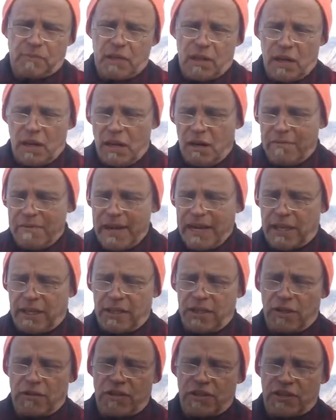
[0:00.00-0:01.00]
You know,
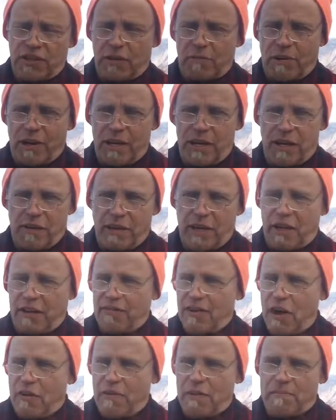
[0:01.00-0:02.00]
Megan Jr. said "What? he'll get
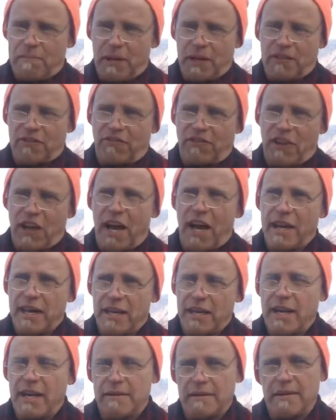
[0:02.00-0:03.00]
involved when pigs fly.
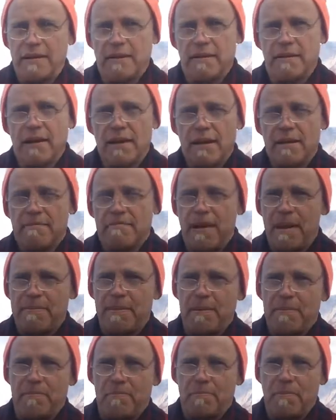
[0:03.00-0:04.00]
Yeah,
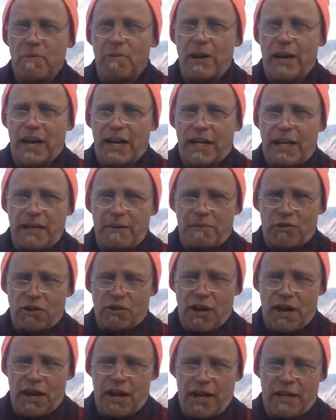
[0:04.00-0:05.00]
maybe, but we got to keep
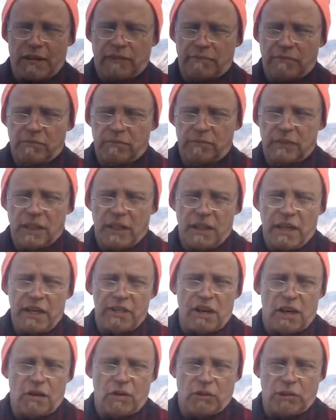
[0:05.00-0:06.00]
trying.
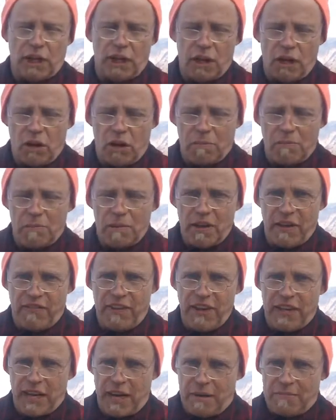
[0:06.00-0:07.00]
He's our only hope. If
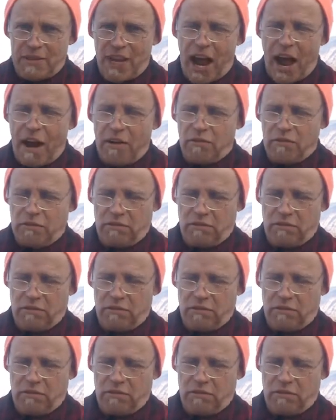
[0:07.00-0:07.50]
he comes out,